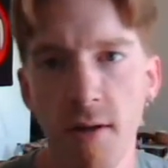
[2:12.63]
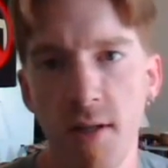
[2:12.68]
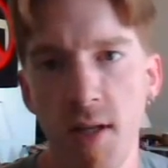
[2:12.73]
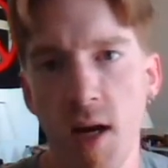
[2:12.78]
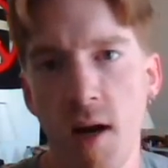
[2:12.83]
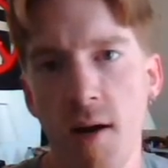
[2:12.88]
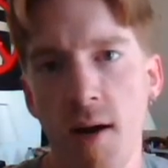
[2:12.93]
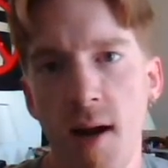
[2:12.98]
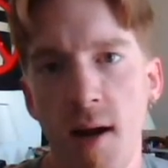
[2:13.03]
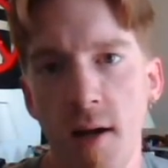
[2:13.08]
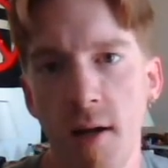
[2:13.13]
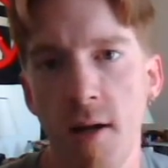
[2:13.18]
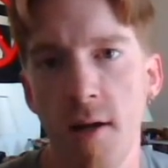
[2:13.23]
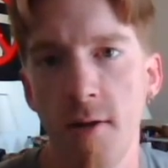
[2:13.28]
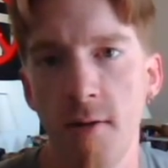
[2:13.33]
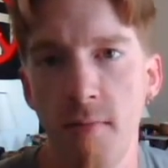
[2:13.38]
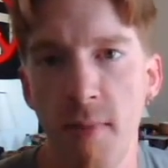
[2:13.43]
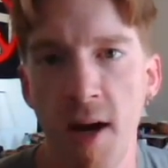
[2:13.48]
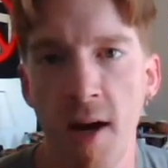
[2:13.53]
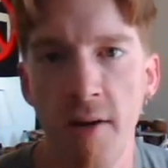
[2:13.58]
tear down
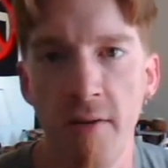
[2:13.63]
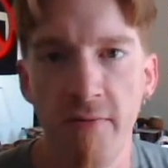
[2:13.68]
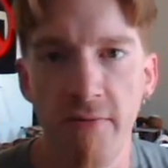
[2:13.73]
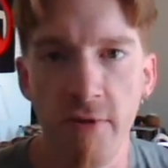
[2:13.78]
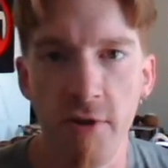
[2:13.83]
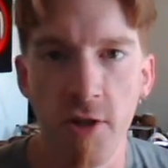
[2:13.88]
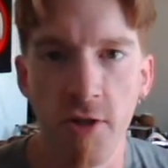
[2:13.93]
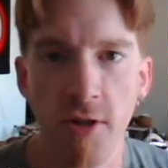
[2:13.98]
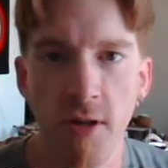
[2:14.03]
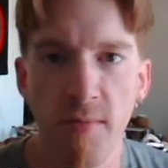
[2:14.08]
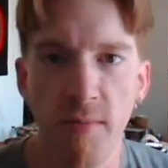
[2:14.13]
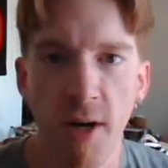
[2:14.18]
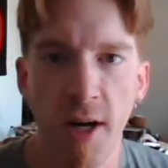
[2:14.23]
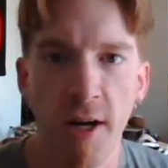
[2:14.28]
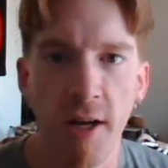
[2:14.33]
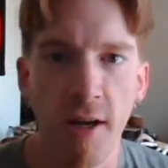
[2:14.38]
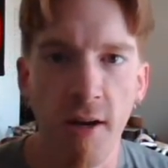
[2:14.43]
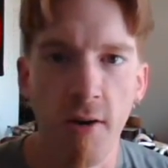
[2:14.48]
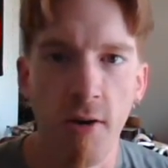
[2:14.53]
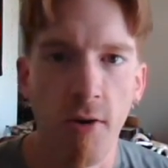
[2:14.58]
another mountain for strip
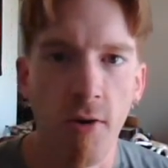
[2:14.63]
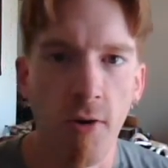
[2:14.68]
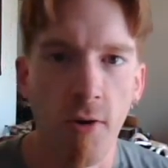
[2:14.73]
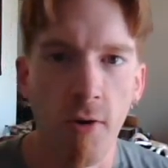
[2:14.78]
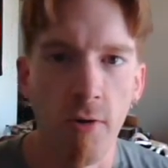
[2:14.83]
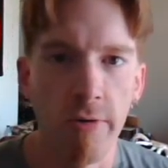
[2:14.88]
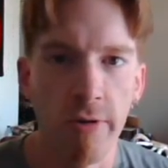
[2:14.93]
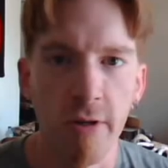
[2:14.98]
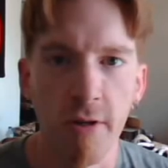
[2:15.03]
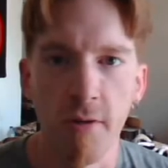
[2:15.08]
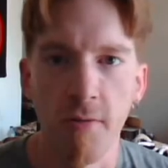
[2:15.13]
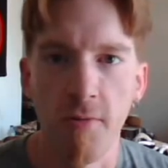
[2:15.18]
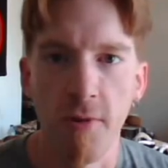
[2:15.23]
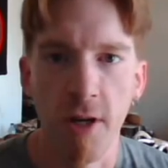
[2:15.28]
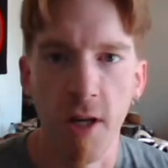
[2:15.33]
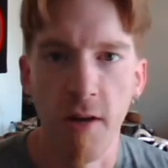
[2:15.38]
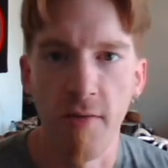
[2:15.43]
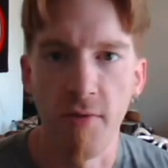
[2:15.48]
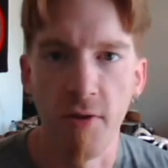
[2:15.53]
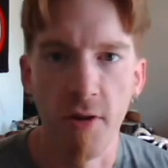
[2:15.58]
mining coal or
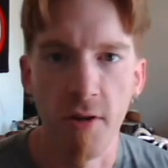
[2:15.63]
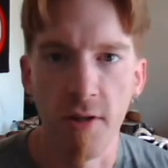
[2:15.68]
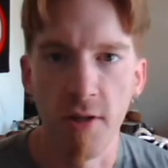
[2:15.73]
whatever,